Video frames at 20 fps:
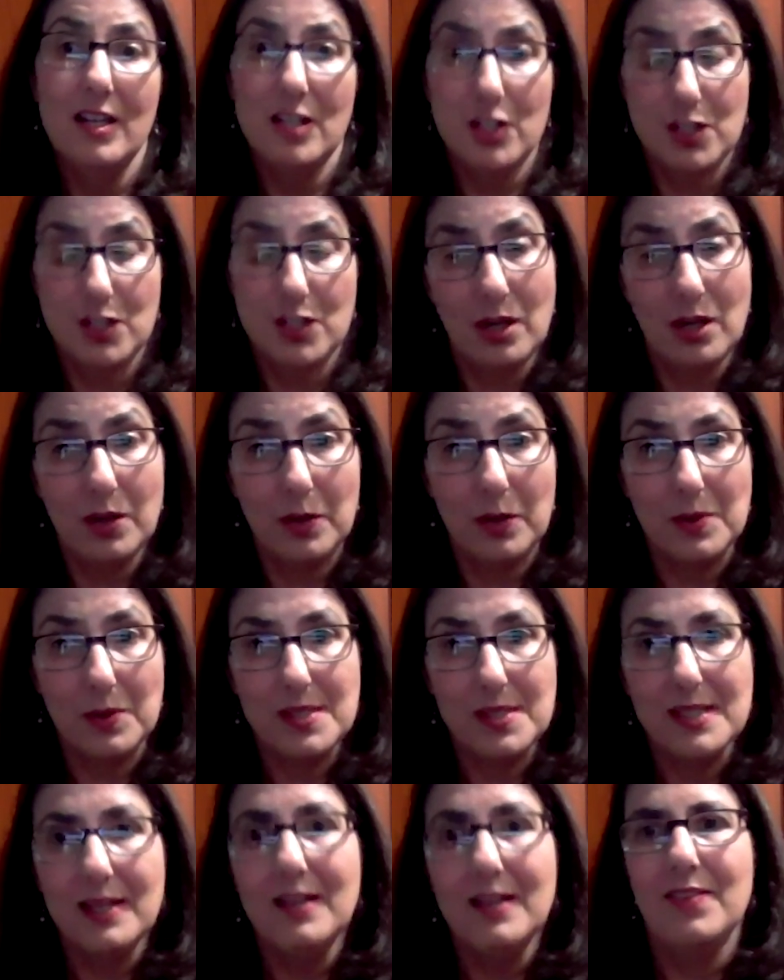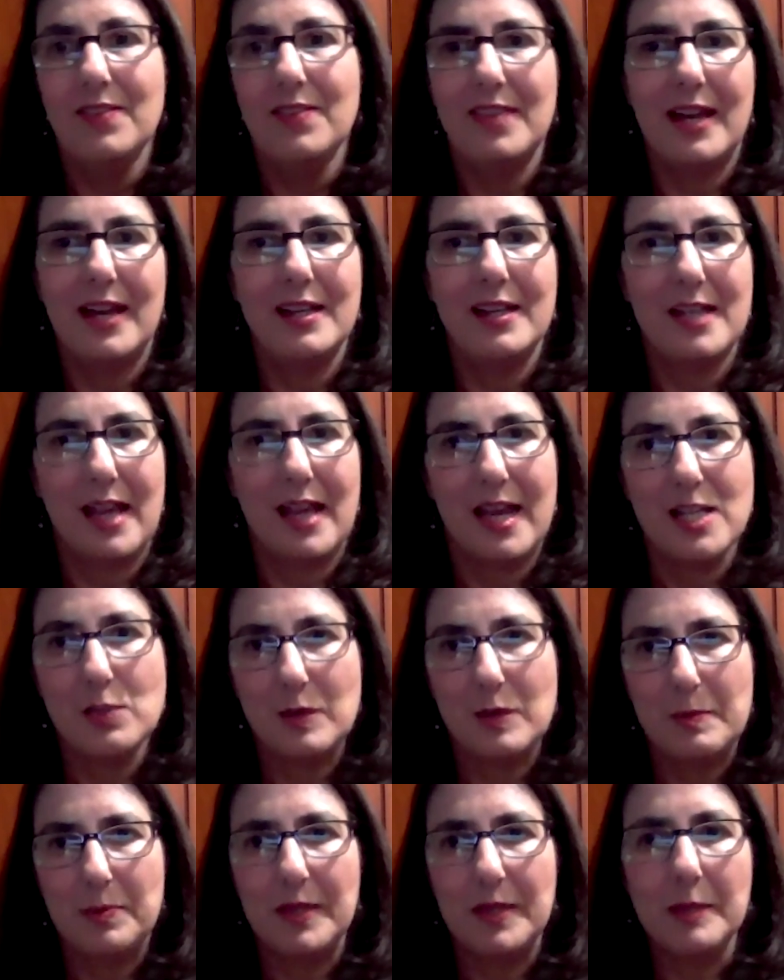shows that as
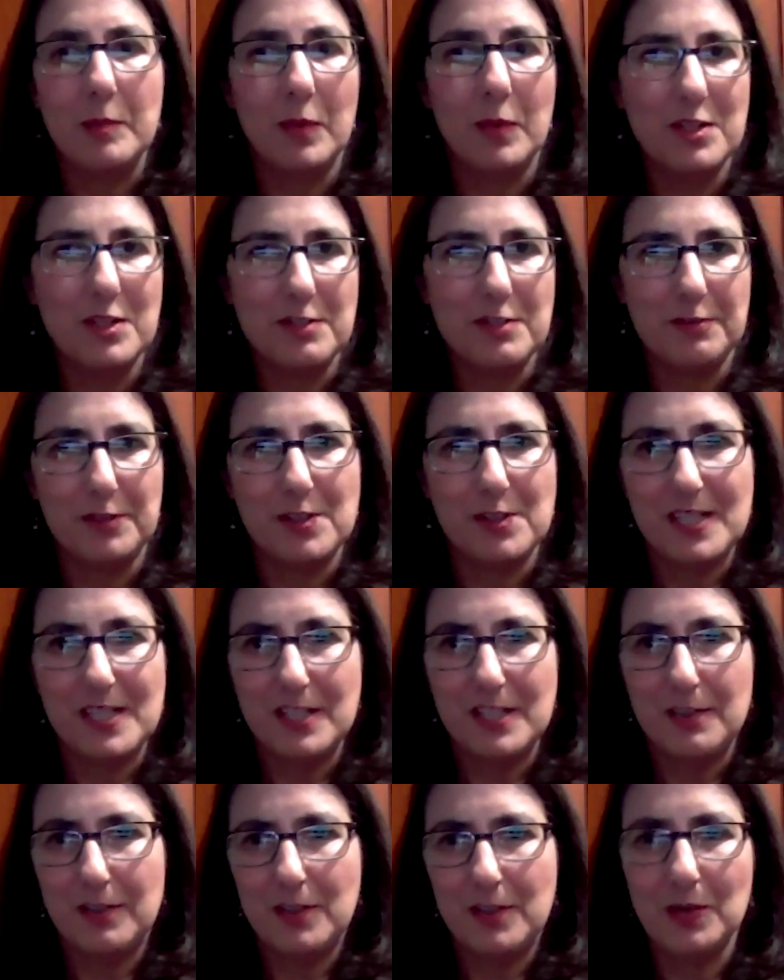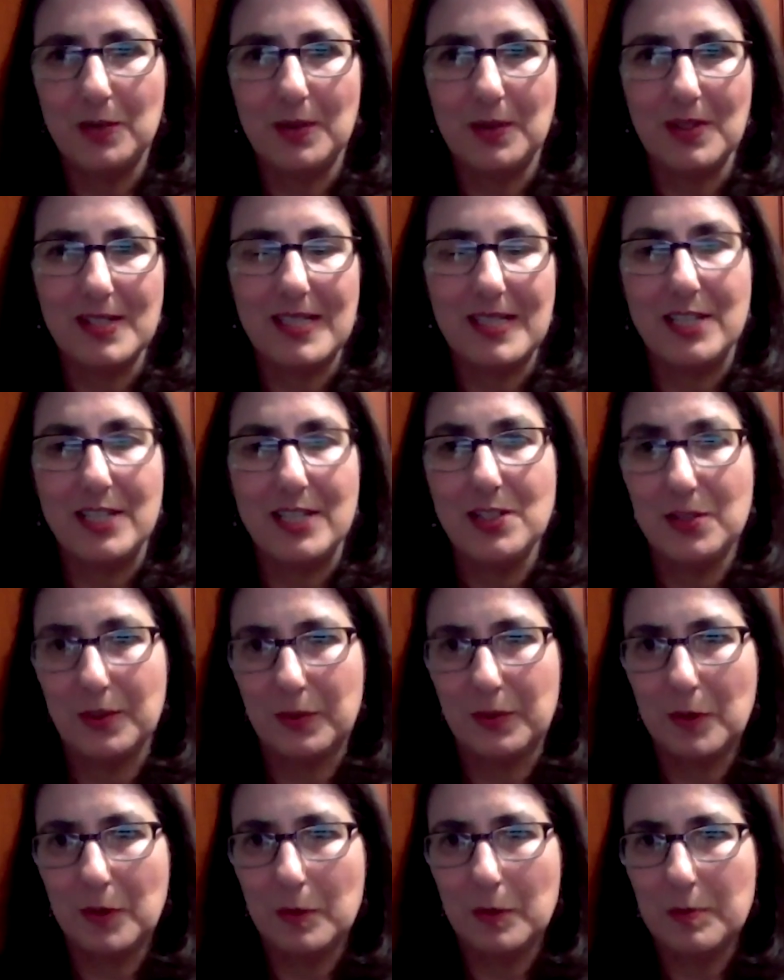we bring more diverse individuals into
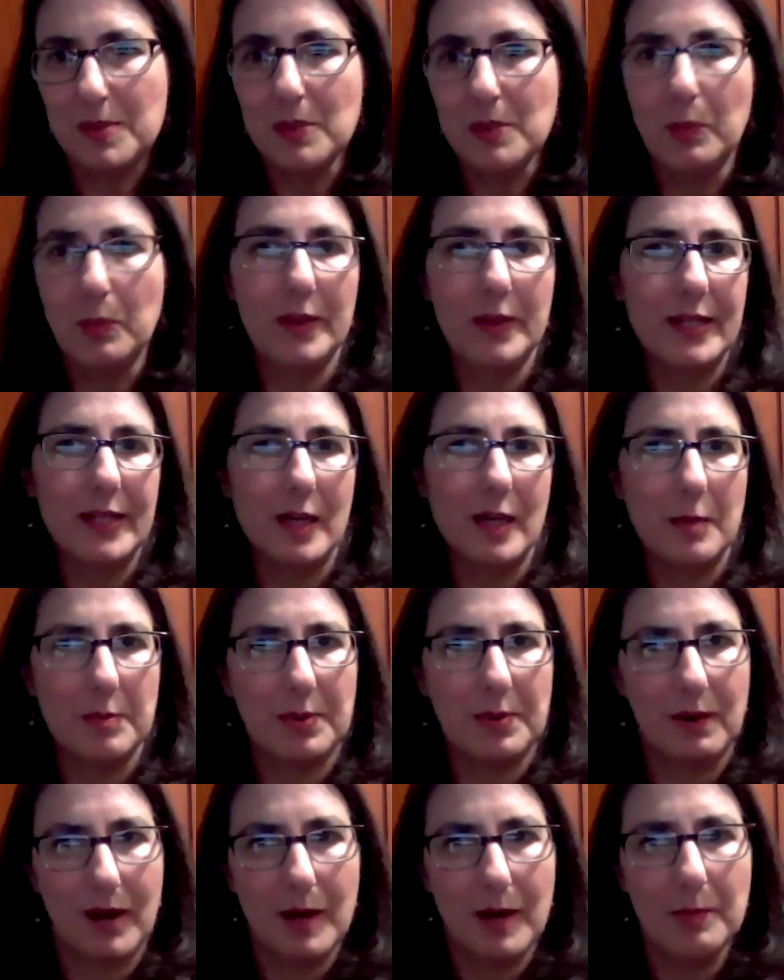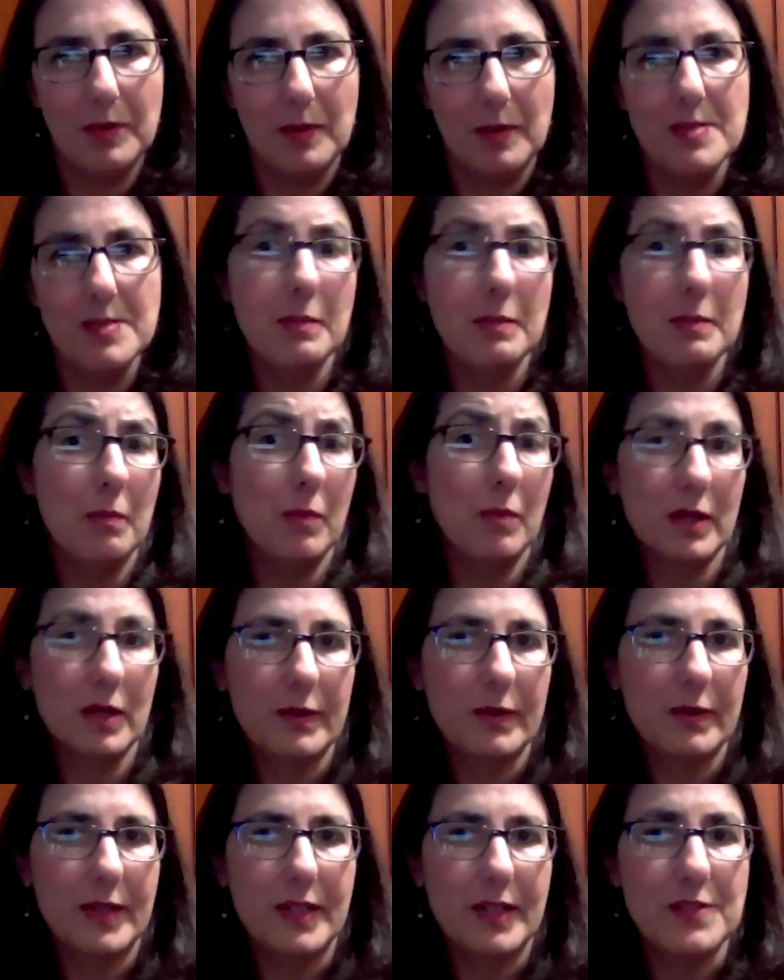groups working on problems, more
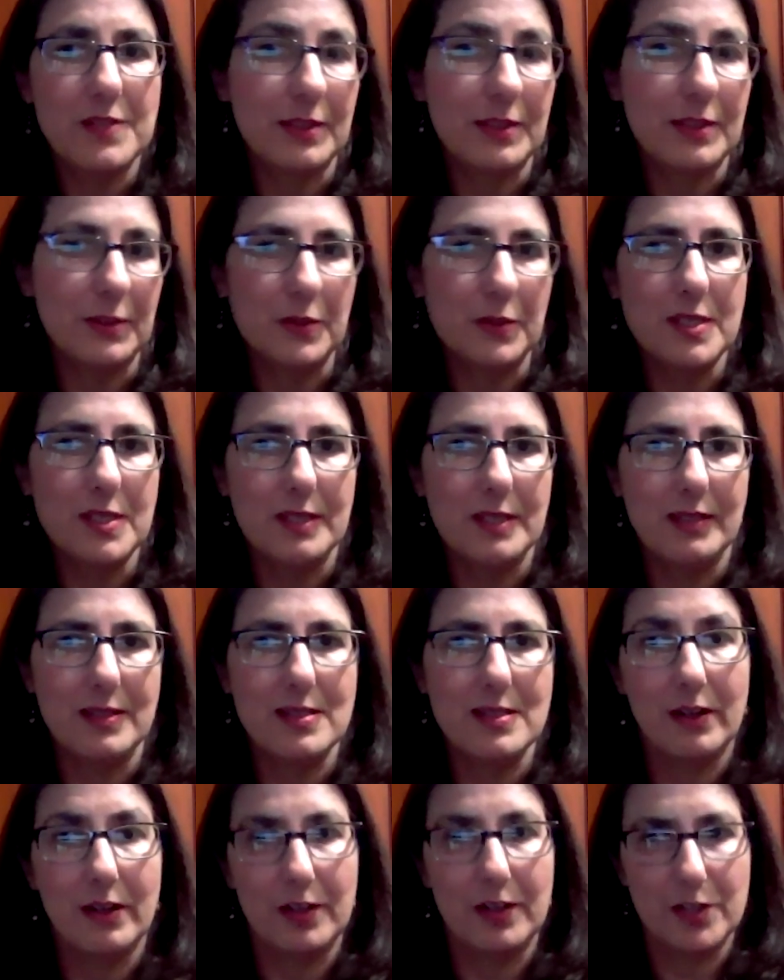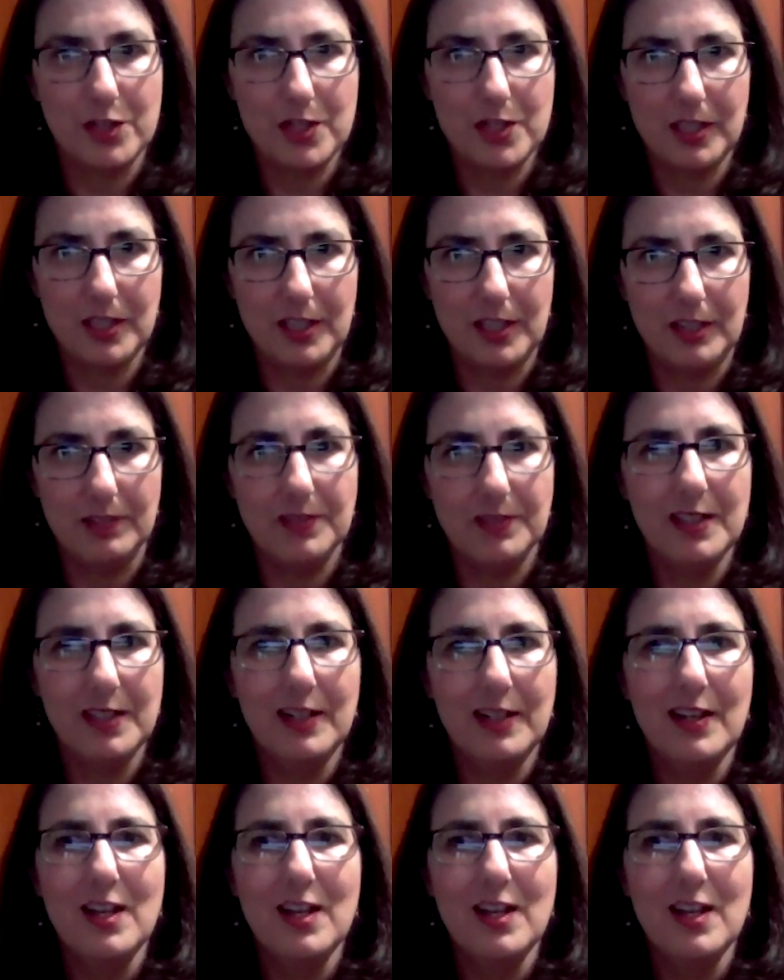creative solutions are achieved.